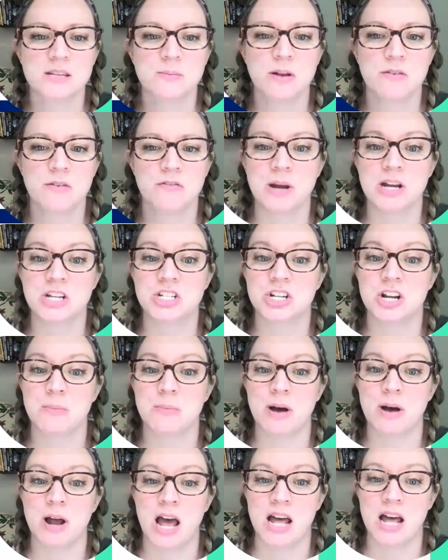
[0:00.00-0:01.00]
information
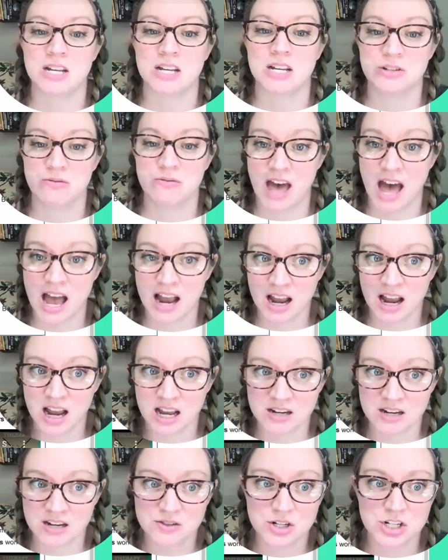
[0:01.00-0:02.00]
about how to do that kind
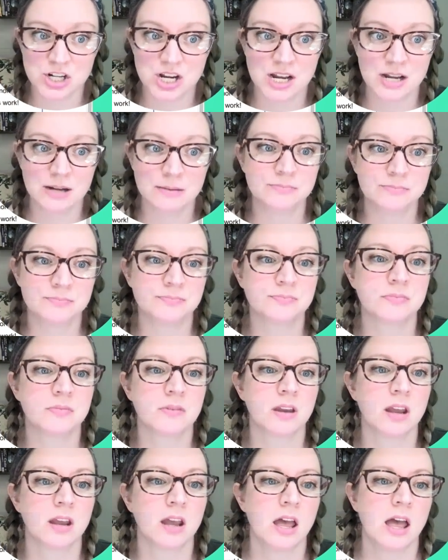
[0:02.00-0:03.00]
of searching.
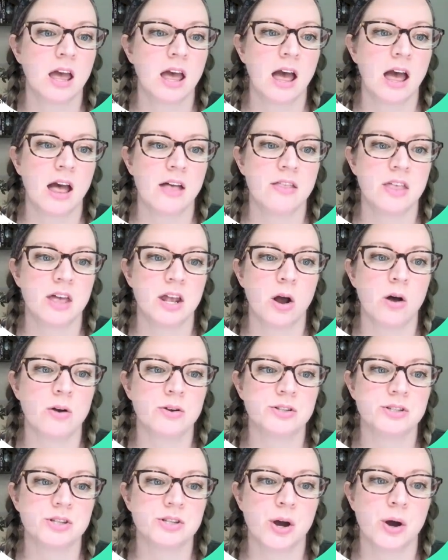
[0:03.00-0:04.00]
And then
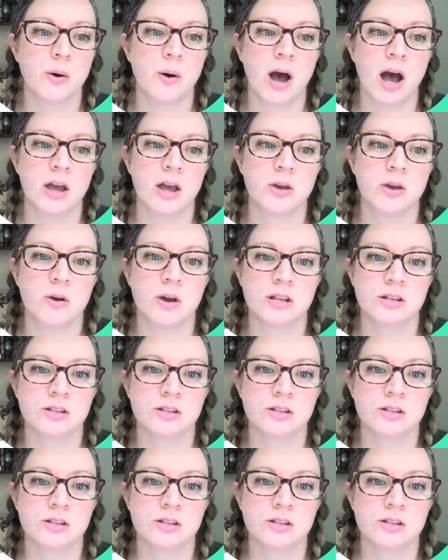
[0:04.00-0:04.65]
also how you can